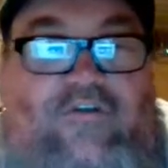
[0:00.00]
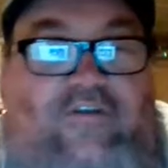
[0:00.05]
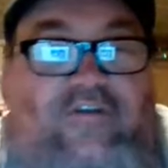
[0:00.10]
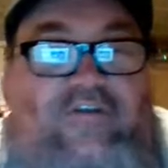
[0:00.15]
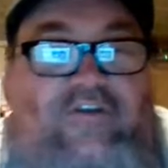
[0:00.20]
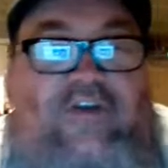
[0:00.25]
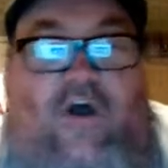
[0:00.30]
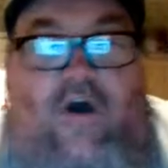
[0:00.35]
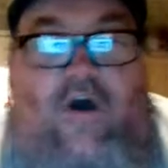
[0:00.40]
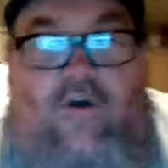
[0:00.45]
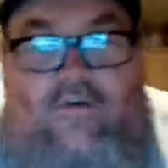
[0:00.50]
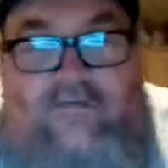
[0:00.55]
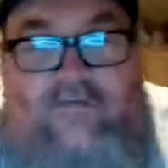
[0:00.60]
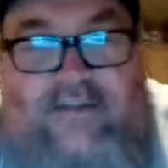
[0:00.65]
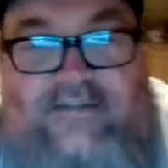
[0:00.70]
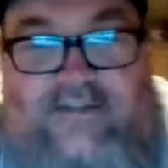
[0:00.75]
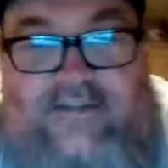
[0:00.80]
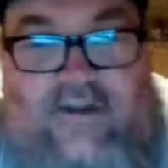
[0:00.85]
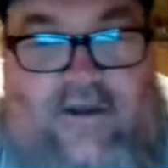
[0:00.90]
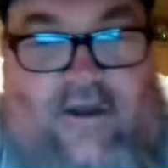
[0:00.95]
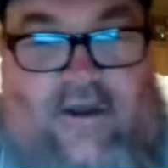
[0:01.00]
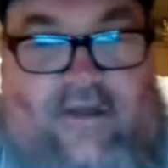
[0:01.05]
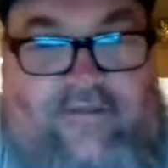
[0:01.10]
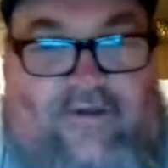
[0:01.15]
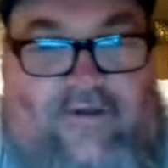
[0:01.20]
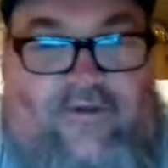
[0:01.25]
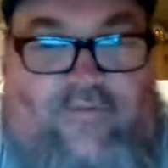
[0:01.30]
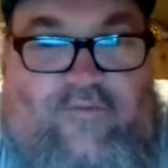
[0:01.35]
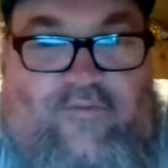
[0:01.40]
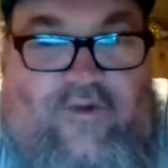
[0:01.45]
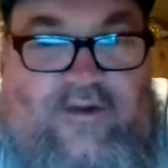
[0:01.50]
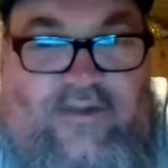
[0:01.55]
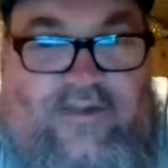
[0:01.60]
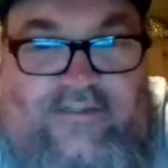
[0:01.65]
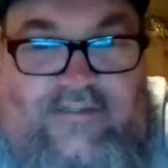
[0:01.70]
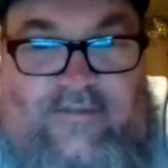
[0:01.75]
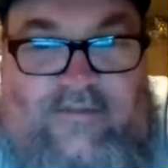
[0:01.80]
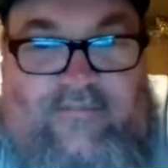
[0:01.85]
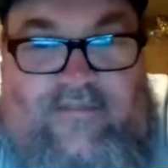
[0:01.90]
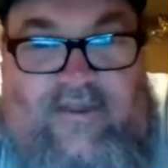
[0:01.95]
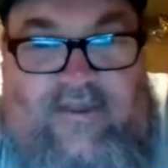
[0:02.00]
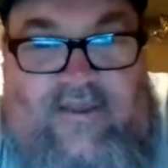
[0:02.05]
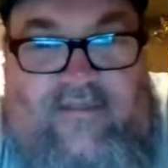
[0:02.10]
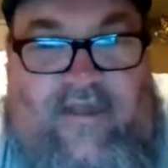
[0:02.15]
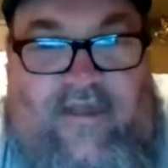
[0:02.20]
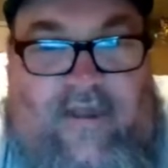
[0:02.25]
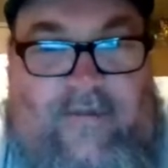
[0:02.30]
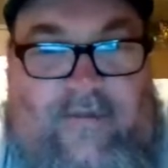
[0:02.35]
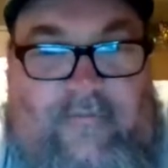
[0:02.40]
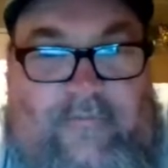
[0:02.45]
No, that's not. I thought you printed something in that.